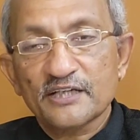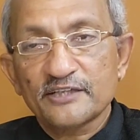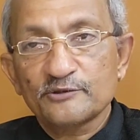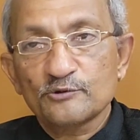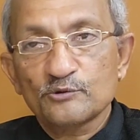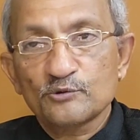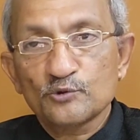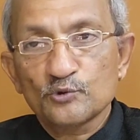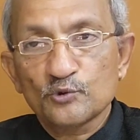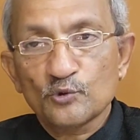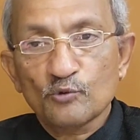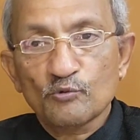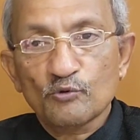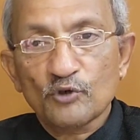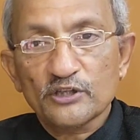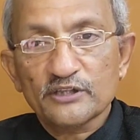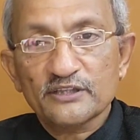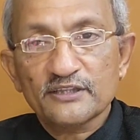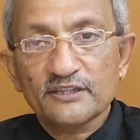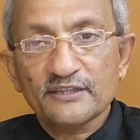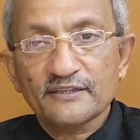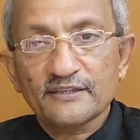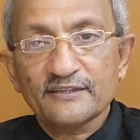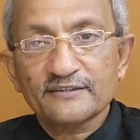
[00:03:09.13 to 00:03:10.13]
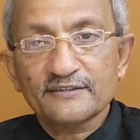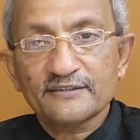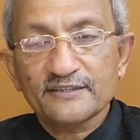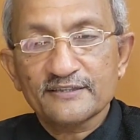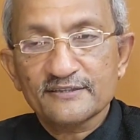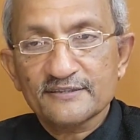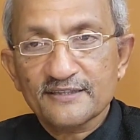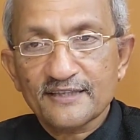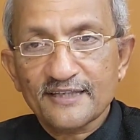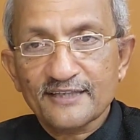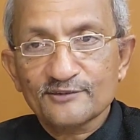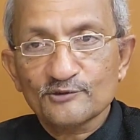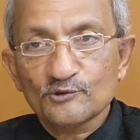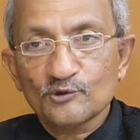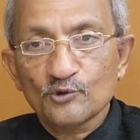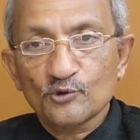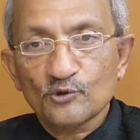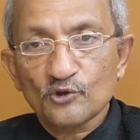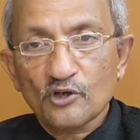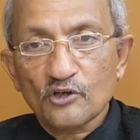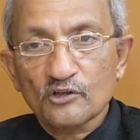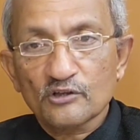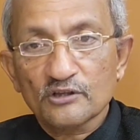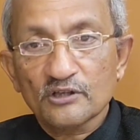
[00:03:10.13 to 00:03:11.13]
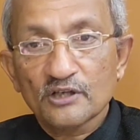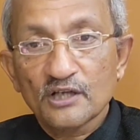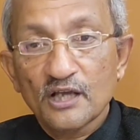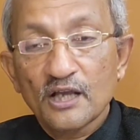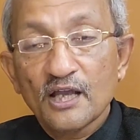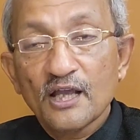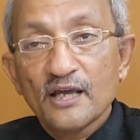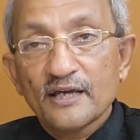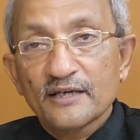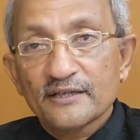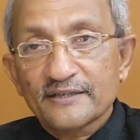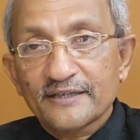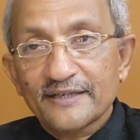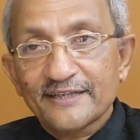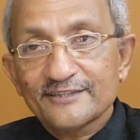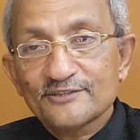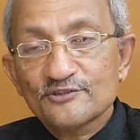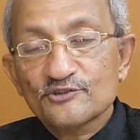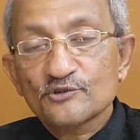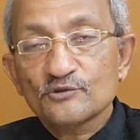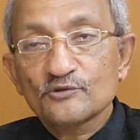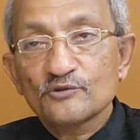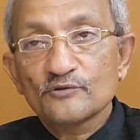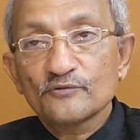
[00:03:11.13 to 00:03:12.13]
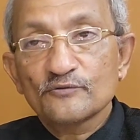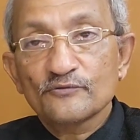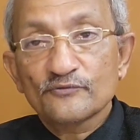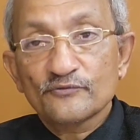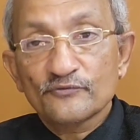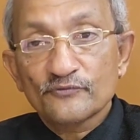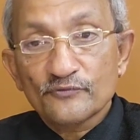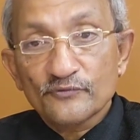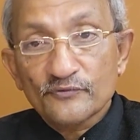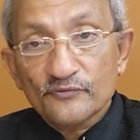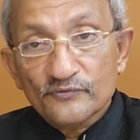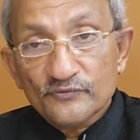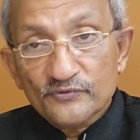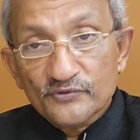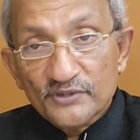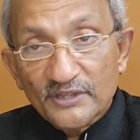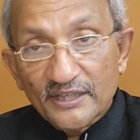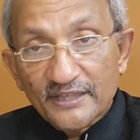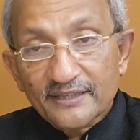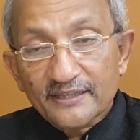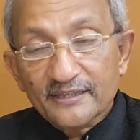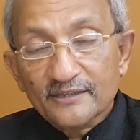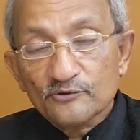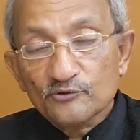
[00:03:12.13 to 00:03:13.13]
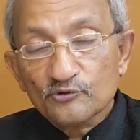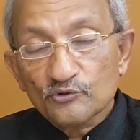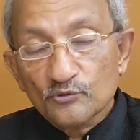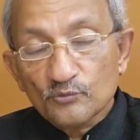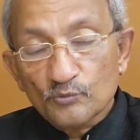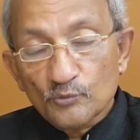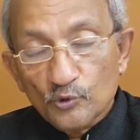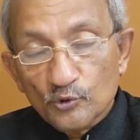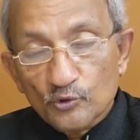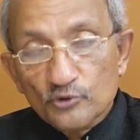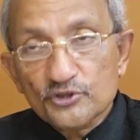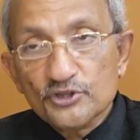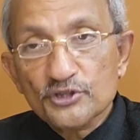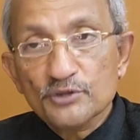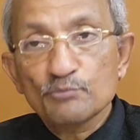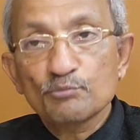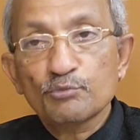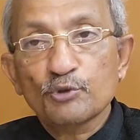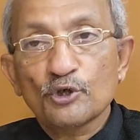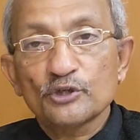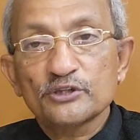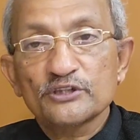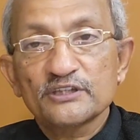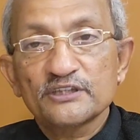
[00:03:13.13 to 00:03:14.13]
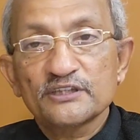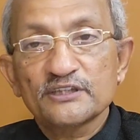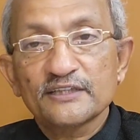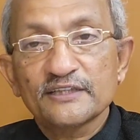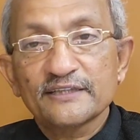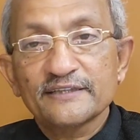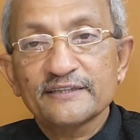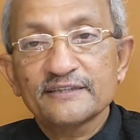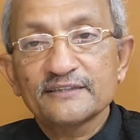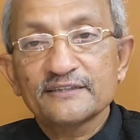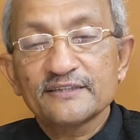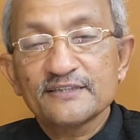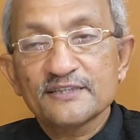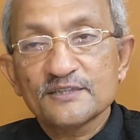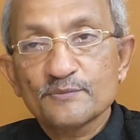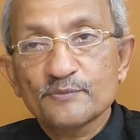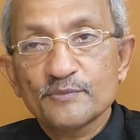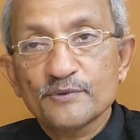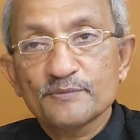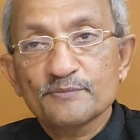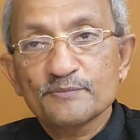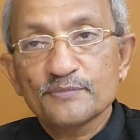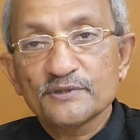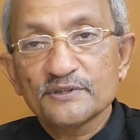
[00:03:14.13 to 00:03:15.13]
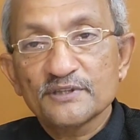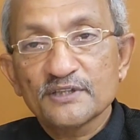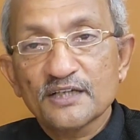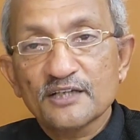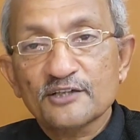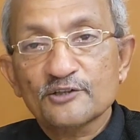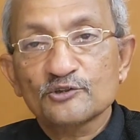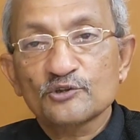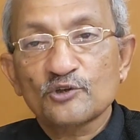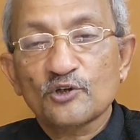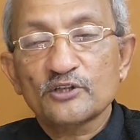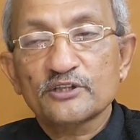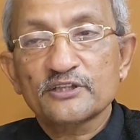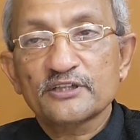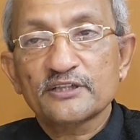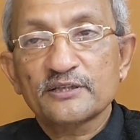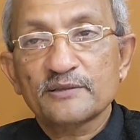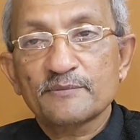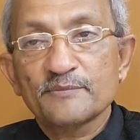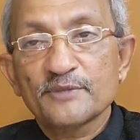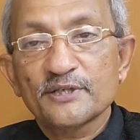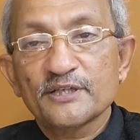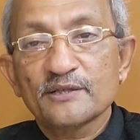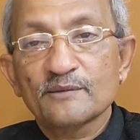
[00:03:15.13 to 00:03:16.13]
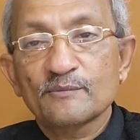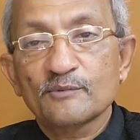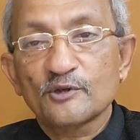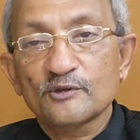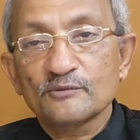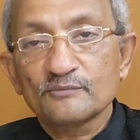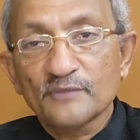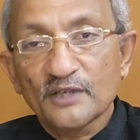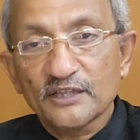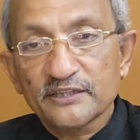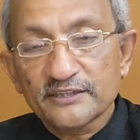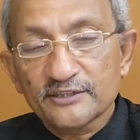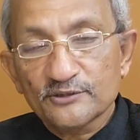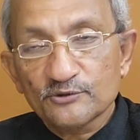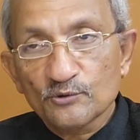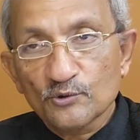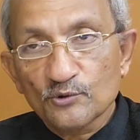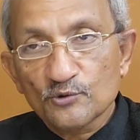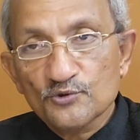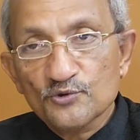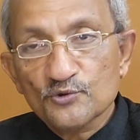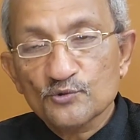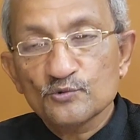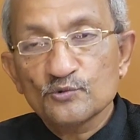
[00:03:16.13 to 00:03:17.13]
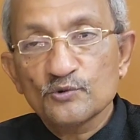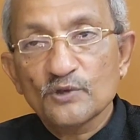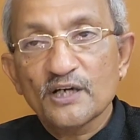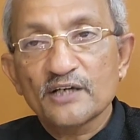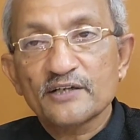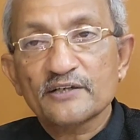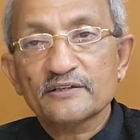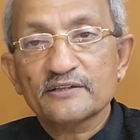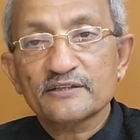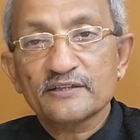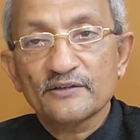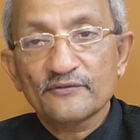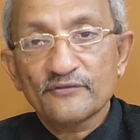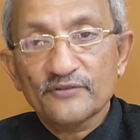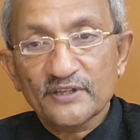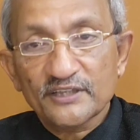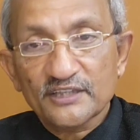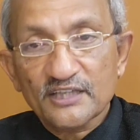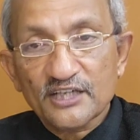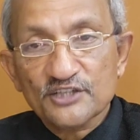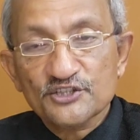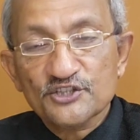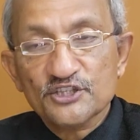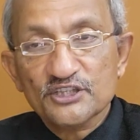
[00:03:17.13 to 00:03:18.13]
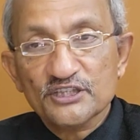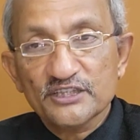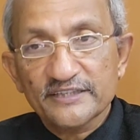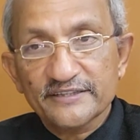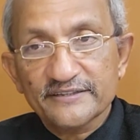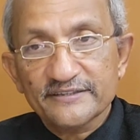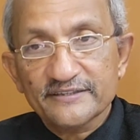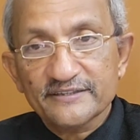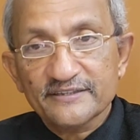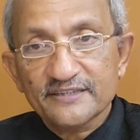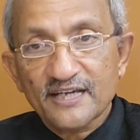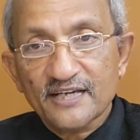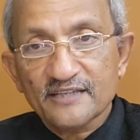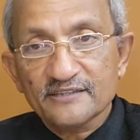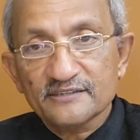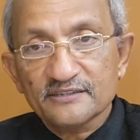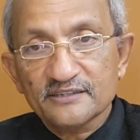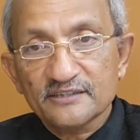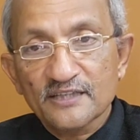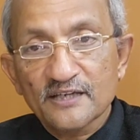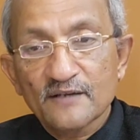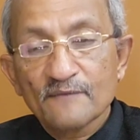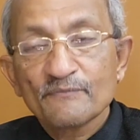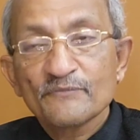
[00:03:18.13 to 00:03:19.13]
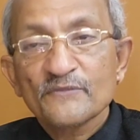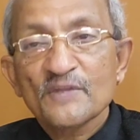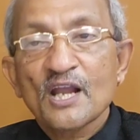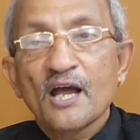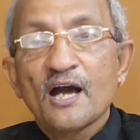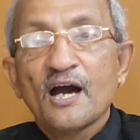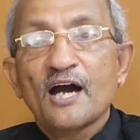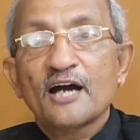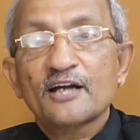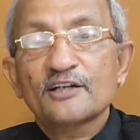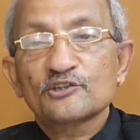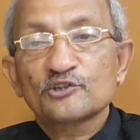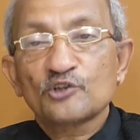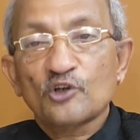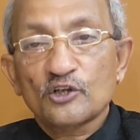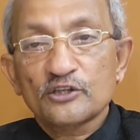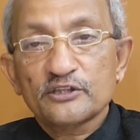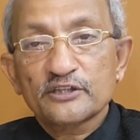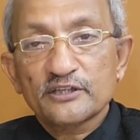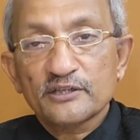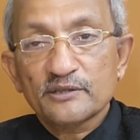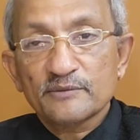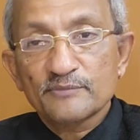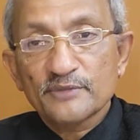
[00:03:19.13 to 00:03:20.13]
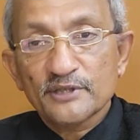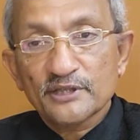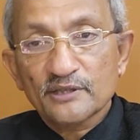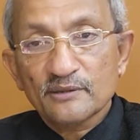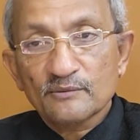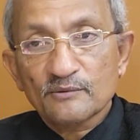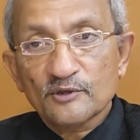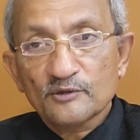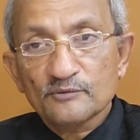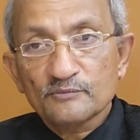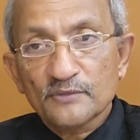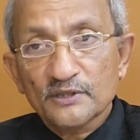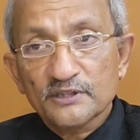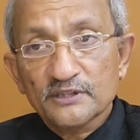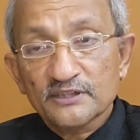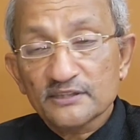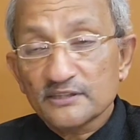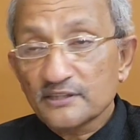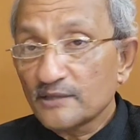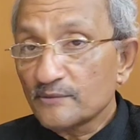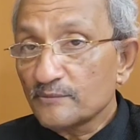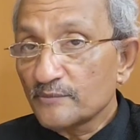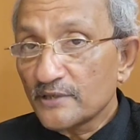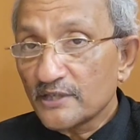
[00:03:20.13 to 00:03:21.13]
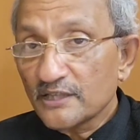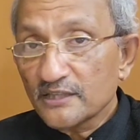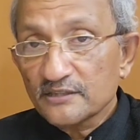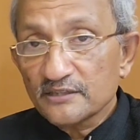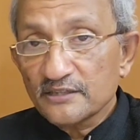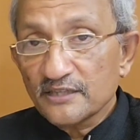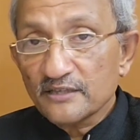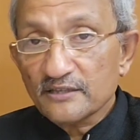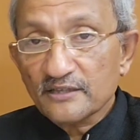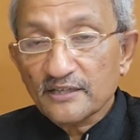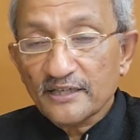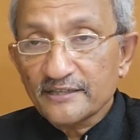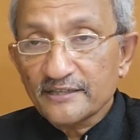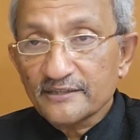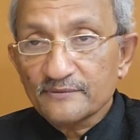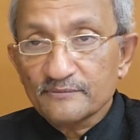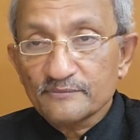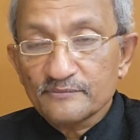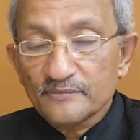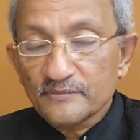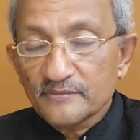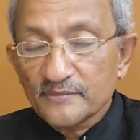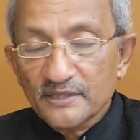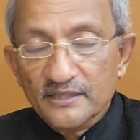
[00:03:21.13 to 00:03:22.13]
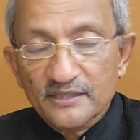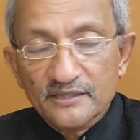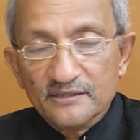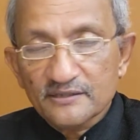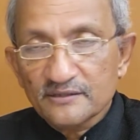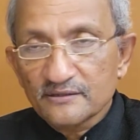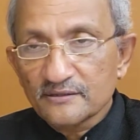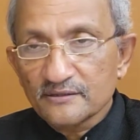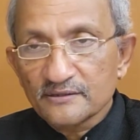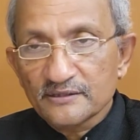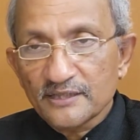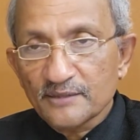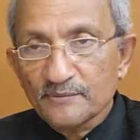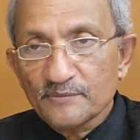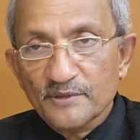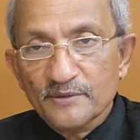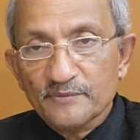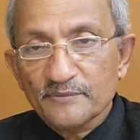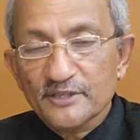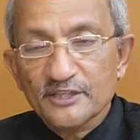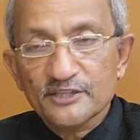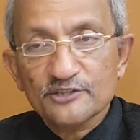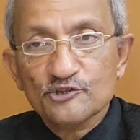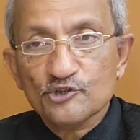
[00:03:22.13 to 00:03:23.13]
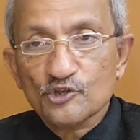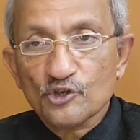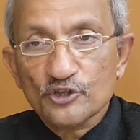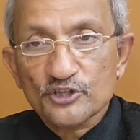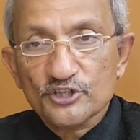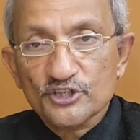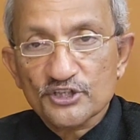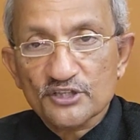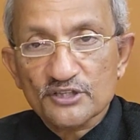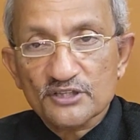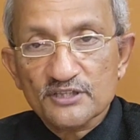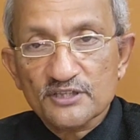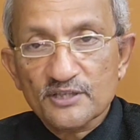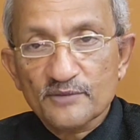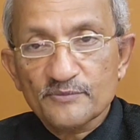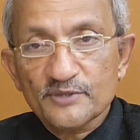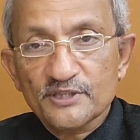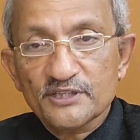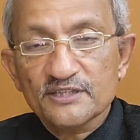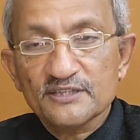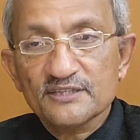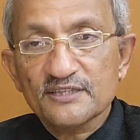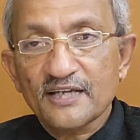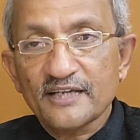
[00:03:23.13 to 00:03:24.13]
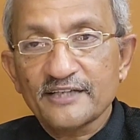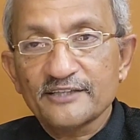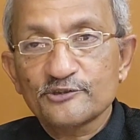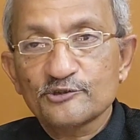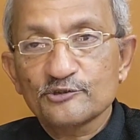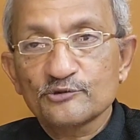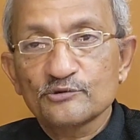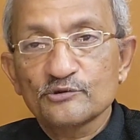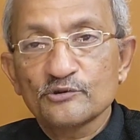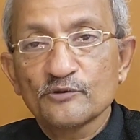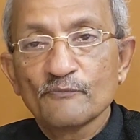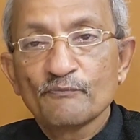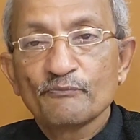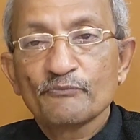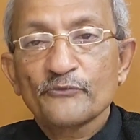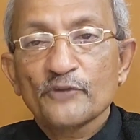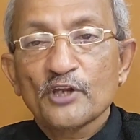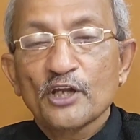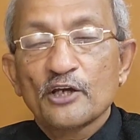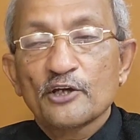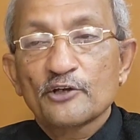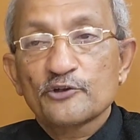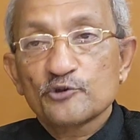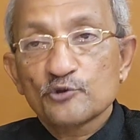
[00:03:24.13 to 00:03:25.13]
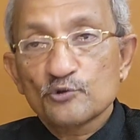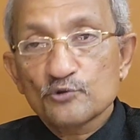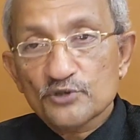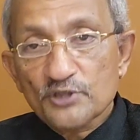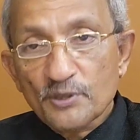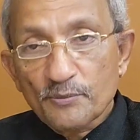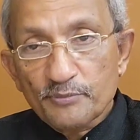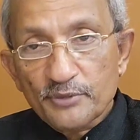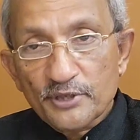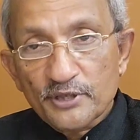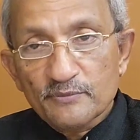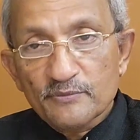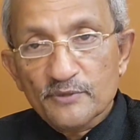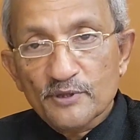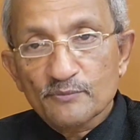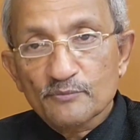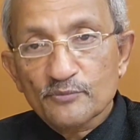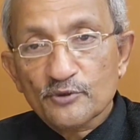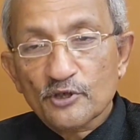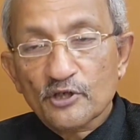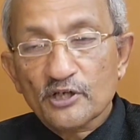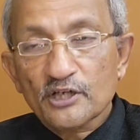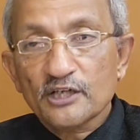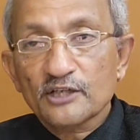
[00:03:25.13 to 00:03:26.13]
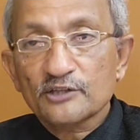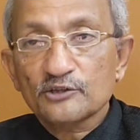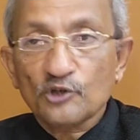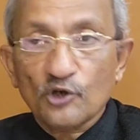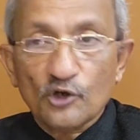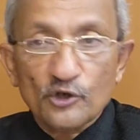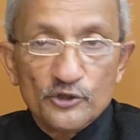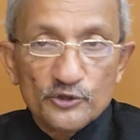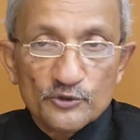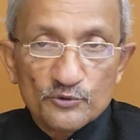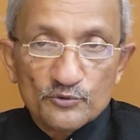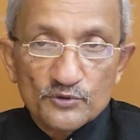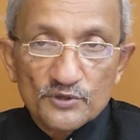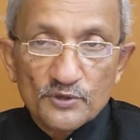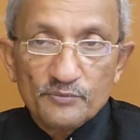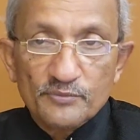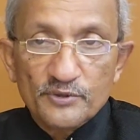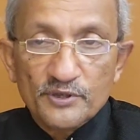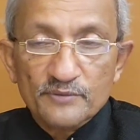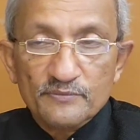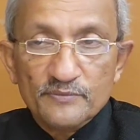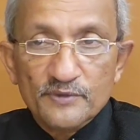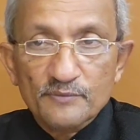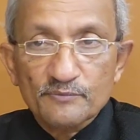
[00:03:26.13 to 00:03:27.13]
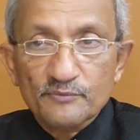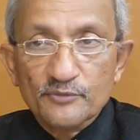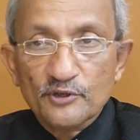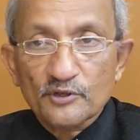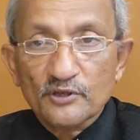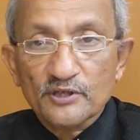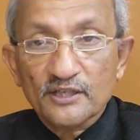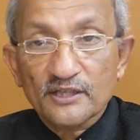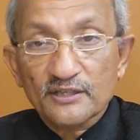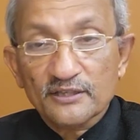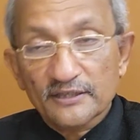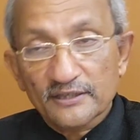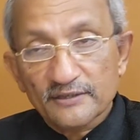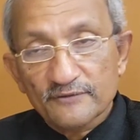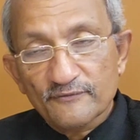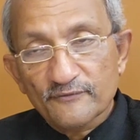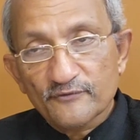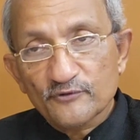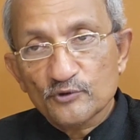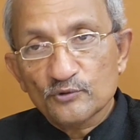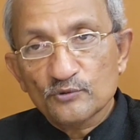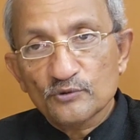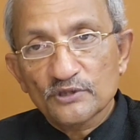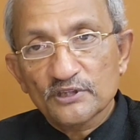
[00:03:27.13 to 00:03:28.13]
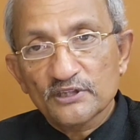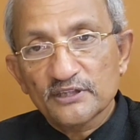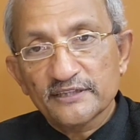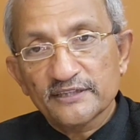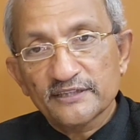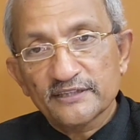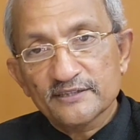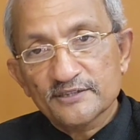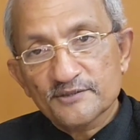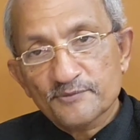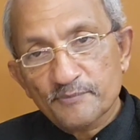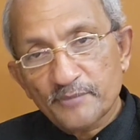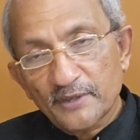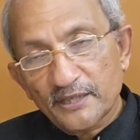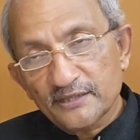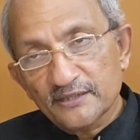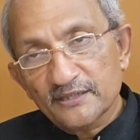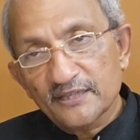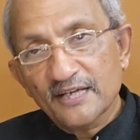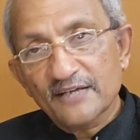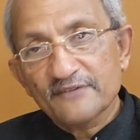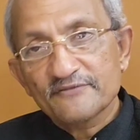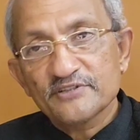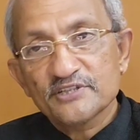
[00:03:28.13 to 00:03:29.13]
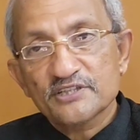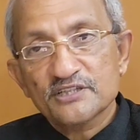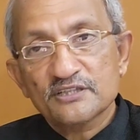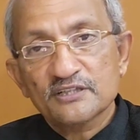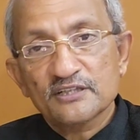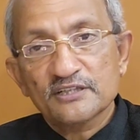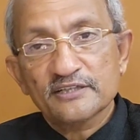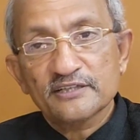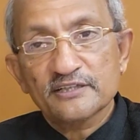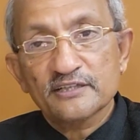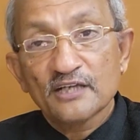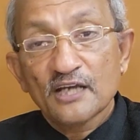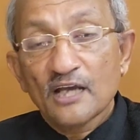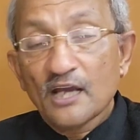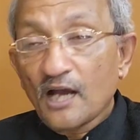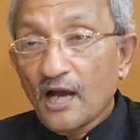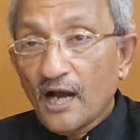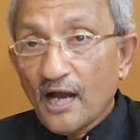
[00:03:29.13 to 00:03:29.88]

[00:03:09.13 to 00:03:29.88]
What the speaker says: I don't know what things can go wrong, right? So most importantly, these people are not cribbing about money. Those who are financially retired are not cribbing about money. They may make choices. They may decide to use a premium product, not use a premium product, live frugally, spend lavishly.